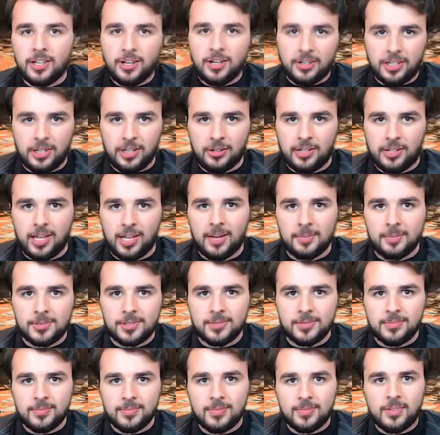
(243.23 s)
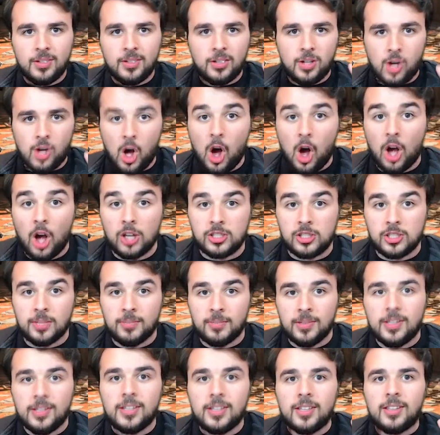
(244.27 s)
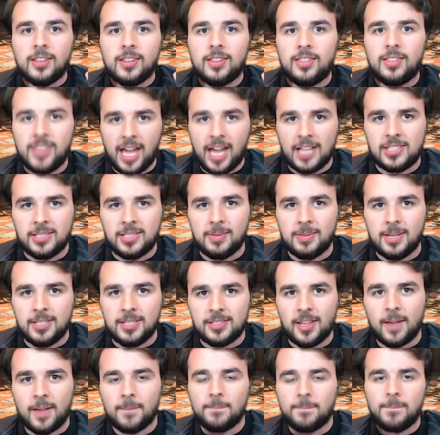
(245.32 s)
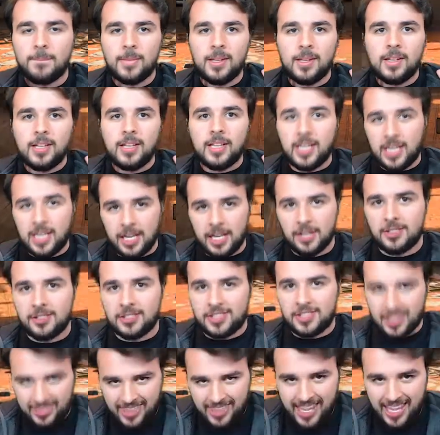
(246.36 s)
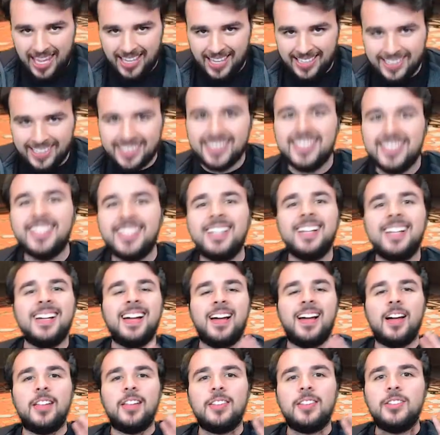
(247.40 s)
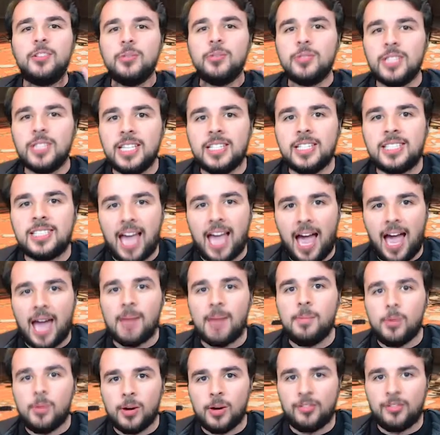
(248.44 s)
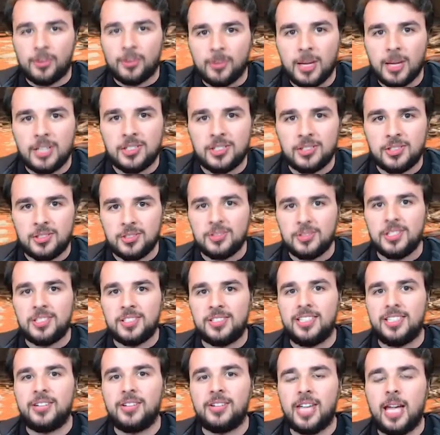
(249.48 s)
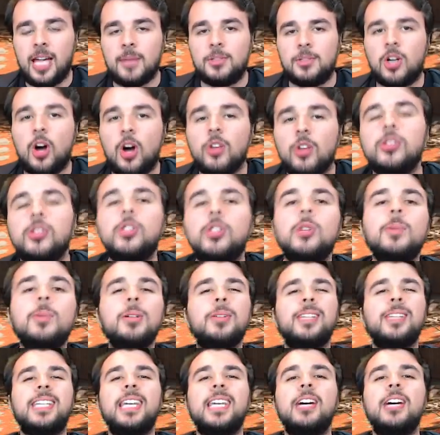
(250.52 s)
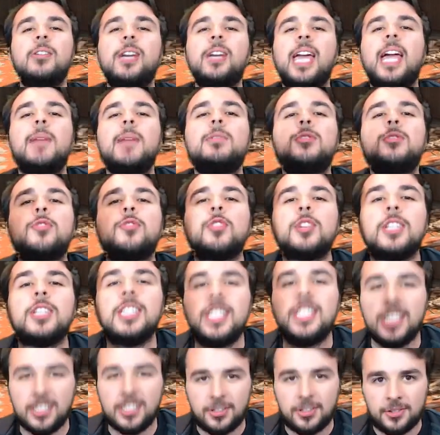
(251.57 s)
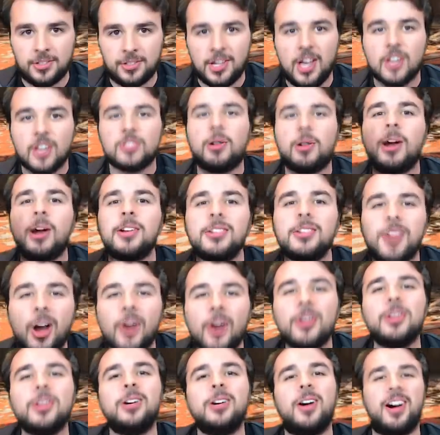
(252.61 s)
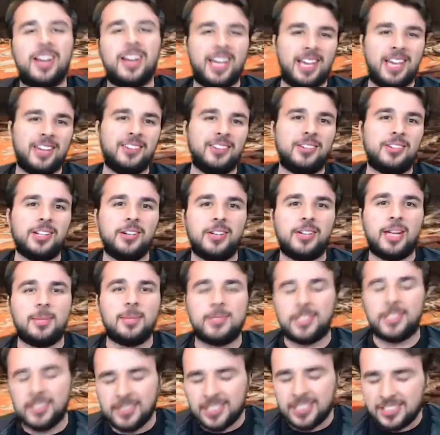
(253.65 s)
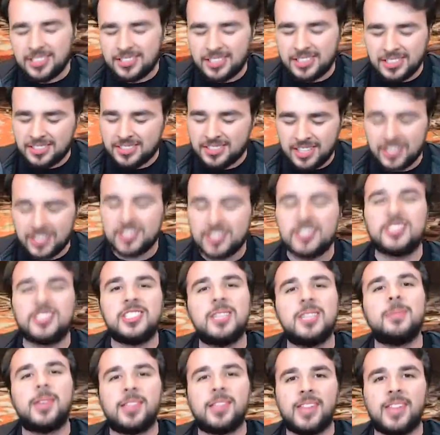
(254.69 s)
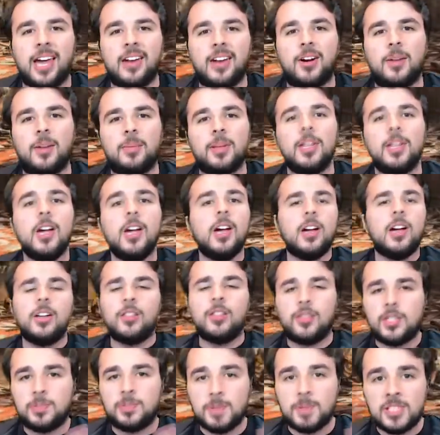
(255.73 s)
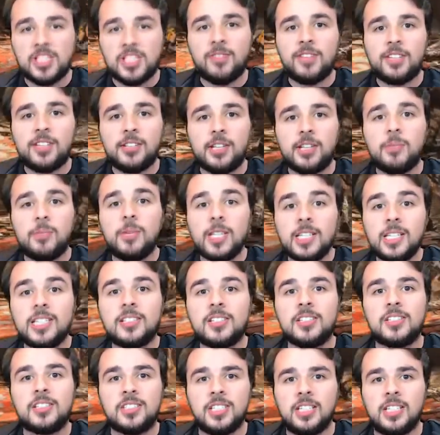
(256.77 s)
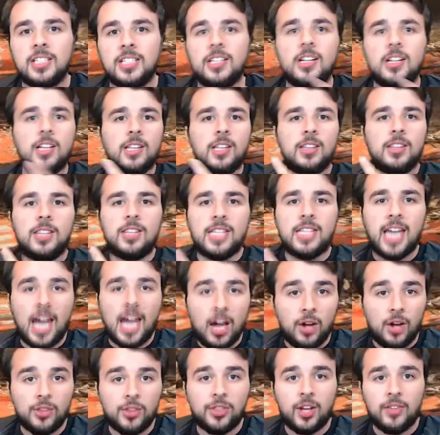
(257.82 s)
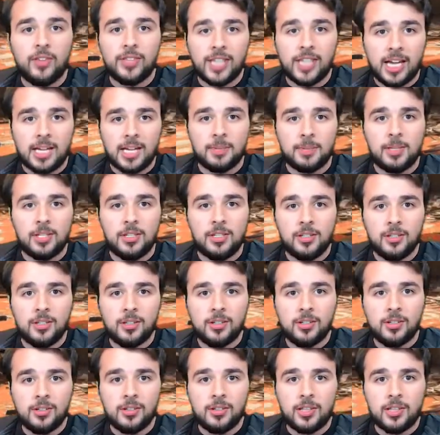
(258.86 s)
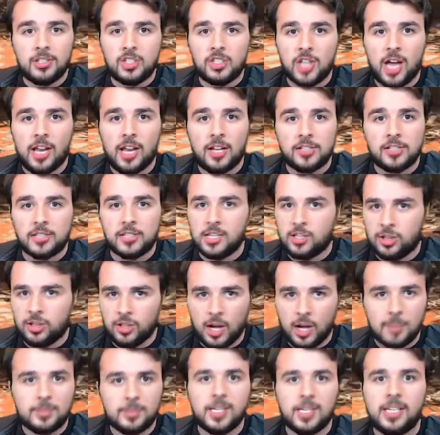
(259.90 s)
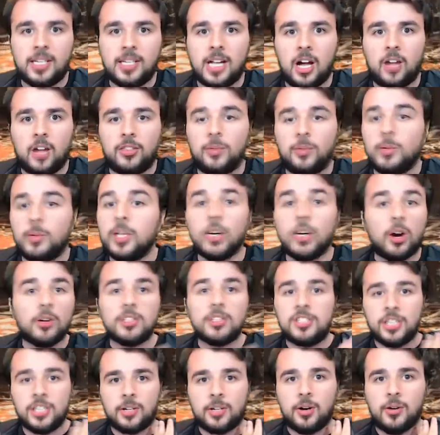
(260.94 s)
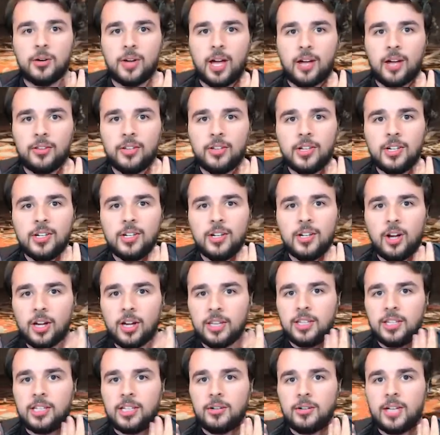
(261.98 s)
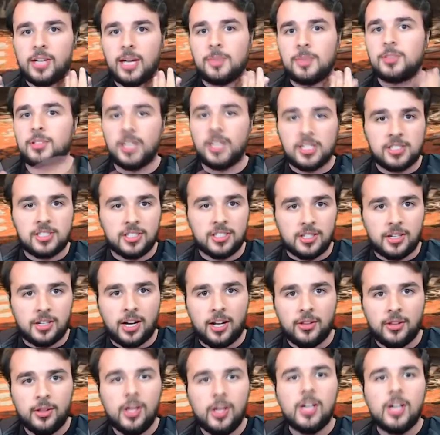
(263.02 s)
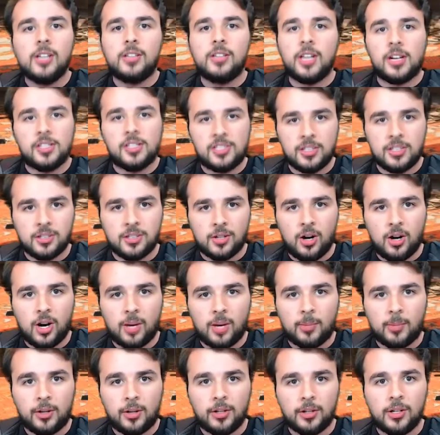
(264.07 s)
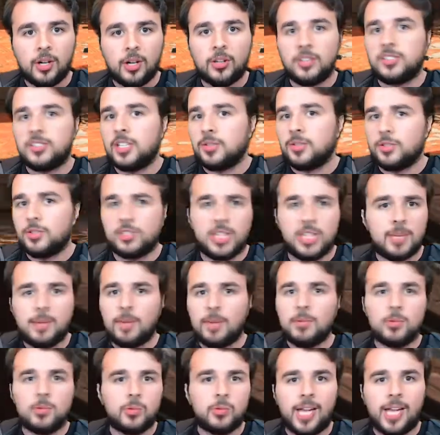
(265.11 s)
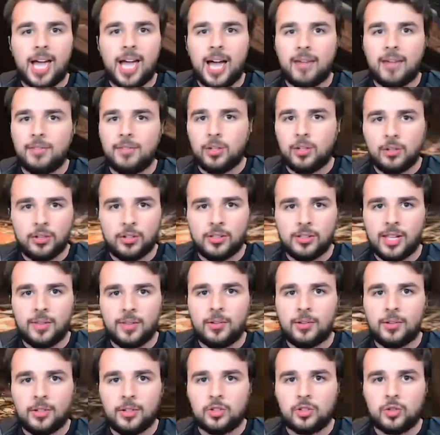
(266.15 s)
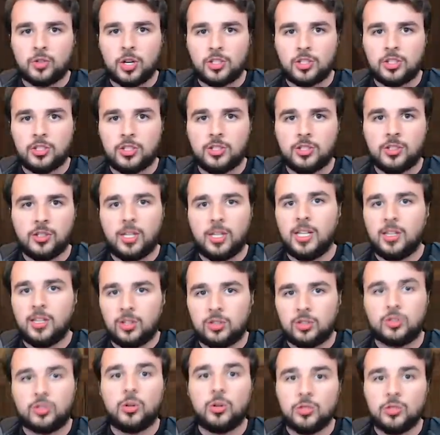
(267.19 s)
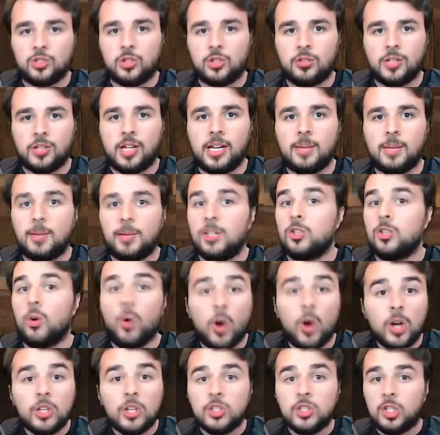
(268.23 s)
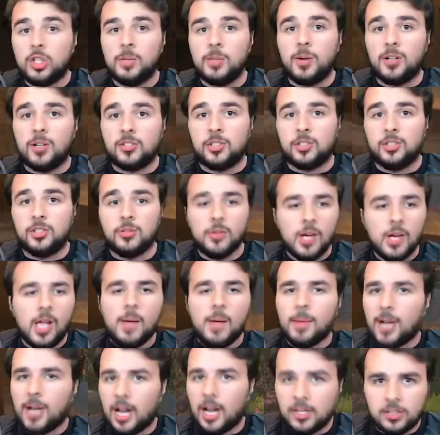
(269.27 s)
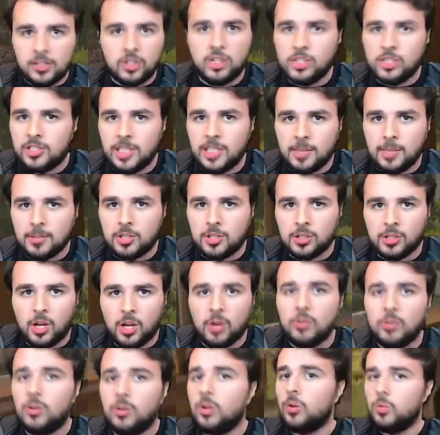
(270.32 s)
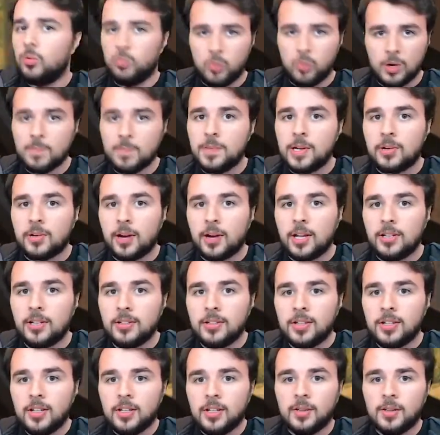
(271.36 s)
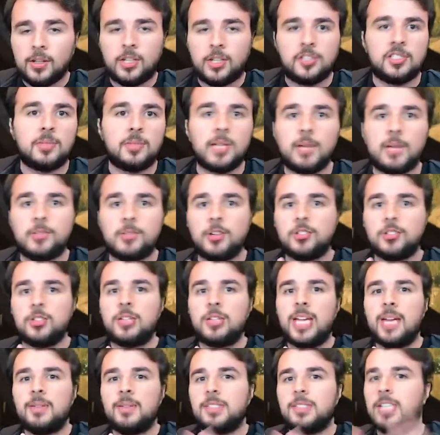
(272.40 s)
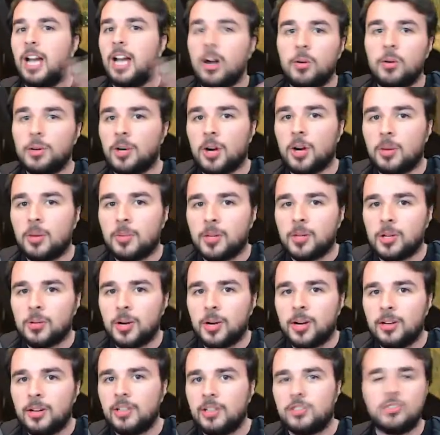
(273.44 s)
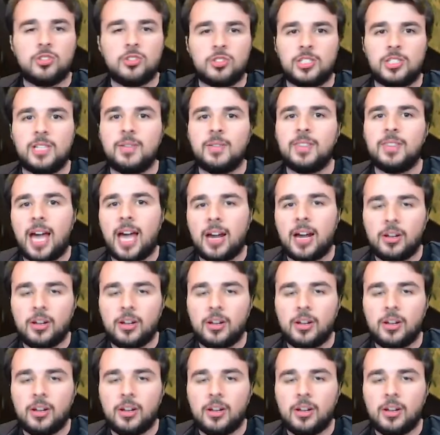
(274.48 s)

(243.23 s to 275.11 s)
are kill cams. Awesome. That's amazing. Here's the thing. You need to add more information to these kill cams. Call of Duty, you've been doing kill cams for years, so I know you know how to handle kill cams. This doesn't seem like that hard, but specifically, we need to see the health of the enemy that shot us, updating health, and we can already see our own health in the kill cam, so let's see their health, let us see their armor, the same image we have, level of destruction shown to that image, or you can show the bar too, but honestly, just the image alone would be great. because sometimes also you can't even tell what armor they're wearing, so just even that